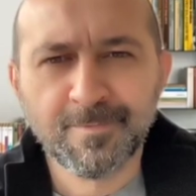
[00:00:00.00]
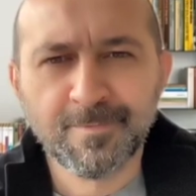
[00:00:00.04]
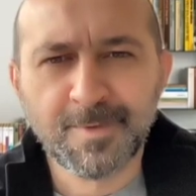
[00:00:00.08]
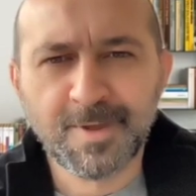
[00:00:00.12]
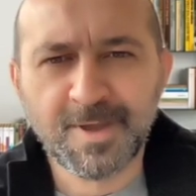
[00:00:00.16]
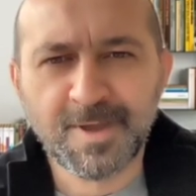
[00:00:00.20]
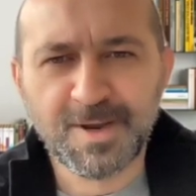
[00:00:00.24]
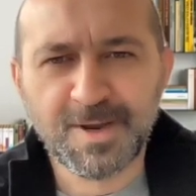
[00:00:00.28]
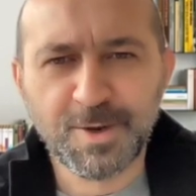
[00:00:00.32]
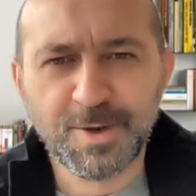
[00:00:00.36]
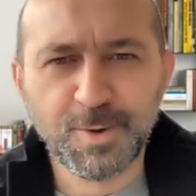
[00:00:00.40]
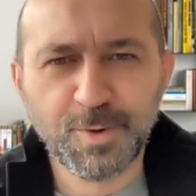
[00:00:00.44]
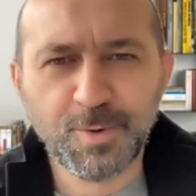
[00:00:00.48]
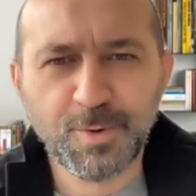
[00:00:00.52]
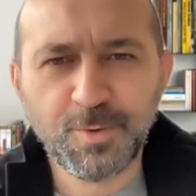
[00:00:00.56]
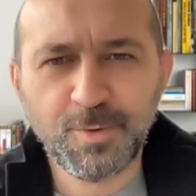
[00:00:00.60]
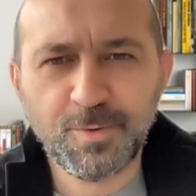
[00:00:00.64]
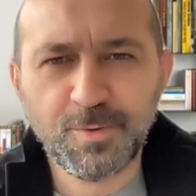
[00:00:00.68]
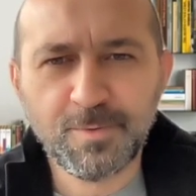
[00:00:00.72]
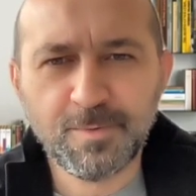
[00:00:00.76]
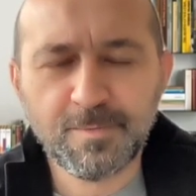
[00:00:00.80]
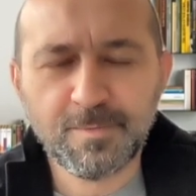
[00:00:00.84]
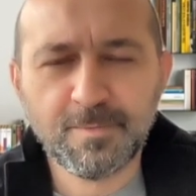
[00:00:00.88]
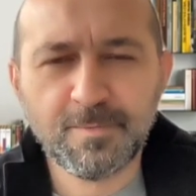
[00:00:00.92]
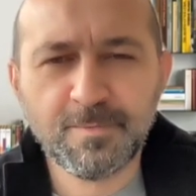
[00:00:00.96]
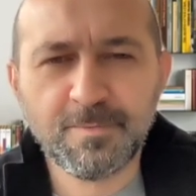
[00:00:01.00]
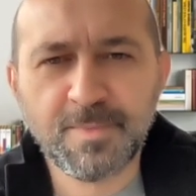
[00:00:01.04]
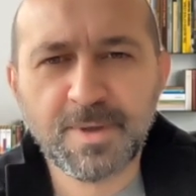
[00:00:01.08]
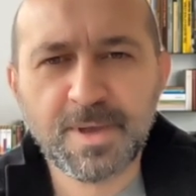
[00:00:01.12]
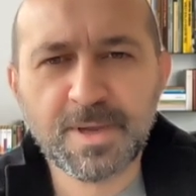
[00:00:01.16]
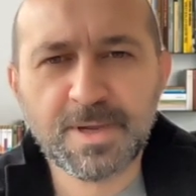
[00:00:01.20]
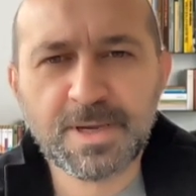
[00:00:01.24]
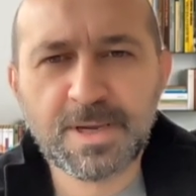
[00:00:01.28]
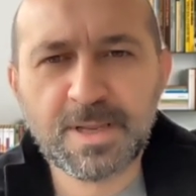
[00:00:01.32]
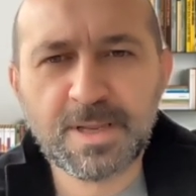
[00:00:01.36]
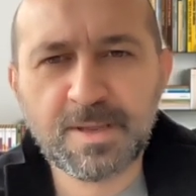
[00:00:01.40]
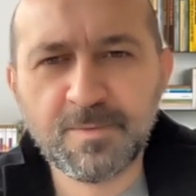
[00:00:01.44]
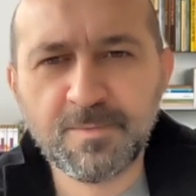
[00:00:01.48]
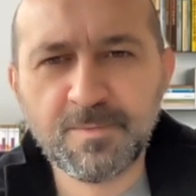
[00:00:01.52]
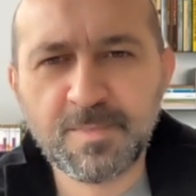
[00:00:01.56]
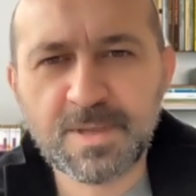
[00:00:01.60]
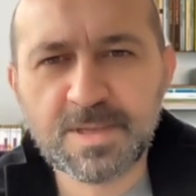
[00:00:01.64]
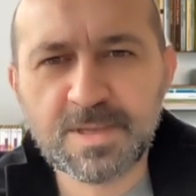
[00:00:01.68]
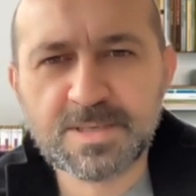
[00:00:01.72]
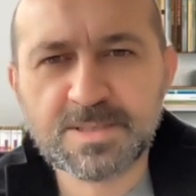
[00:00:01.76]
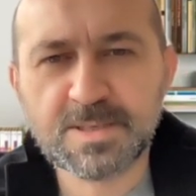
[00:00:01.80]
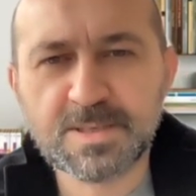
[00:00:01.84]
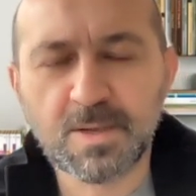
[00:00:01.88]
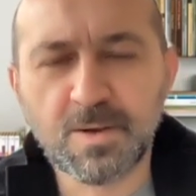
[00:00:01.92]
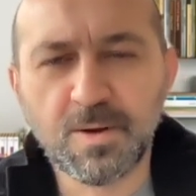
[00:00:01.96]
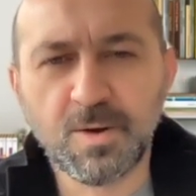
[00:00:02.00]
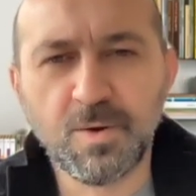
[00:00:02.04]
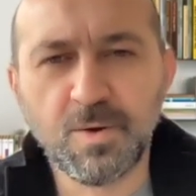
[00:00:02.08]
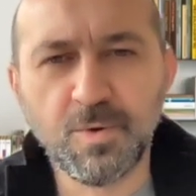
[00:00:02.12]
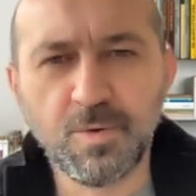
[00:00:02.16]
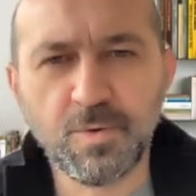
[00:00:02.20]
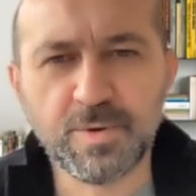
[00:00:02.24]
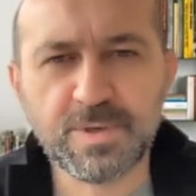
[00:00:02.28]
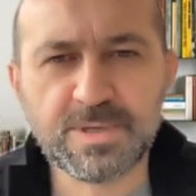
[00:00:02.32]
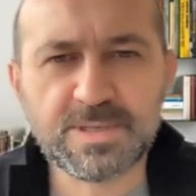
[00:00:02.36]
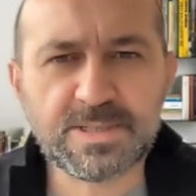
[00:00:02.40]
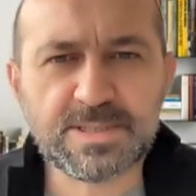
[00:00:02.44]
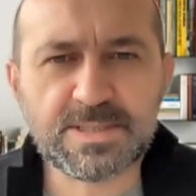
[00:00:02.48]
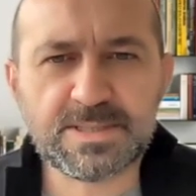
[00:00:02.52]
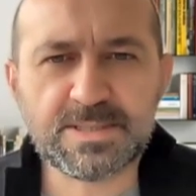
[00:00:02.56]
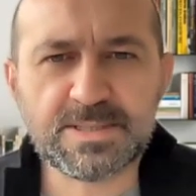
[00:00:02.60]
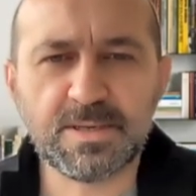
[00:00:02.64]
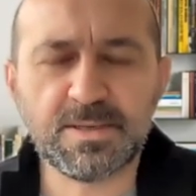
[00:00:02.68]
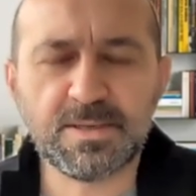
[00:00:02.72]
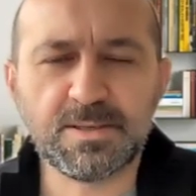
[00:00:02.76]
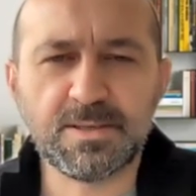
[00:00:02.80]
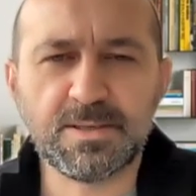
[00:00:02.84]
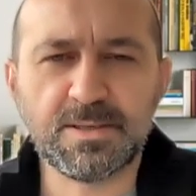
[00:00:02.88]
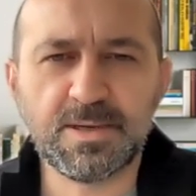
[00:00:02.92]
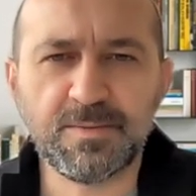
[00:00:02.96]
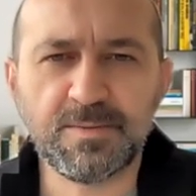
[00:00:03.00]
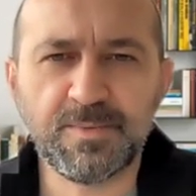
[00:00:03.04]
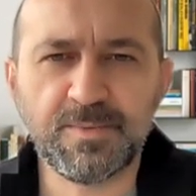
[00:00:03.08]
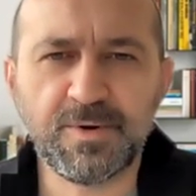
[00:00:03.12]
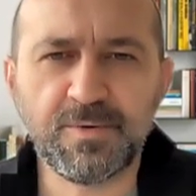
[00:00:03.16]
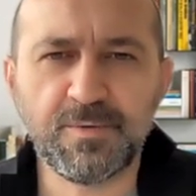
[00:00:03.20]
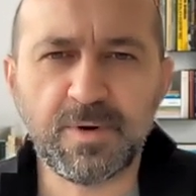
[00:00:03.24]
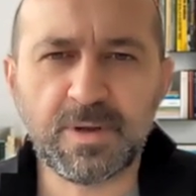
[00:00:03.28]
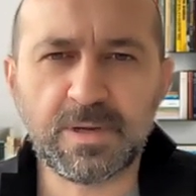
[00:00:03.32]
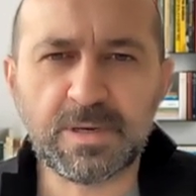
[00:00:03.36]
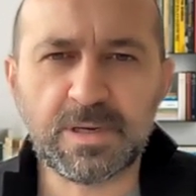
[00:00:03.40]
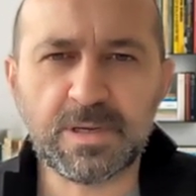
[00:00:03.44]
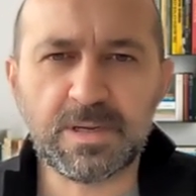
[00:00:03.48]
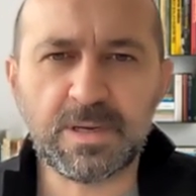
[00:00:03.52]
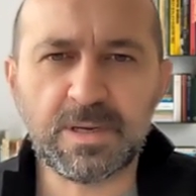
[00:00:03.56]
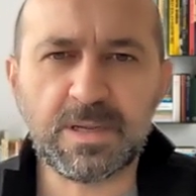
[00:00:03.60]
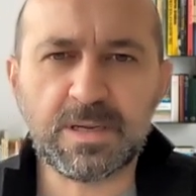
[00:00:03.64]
Hello, my name is Luis de Miranda,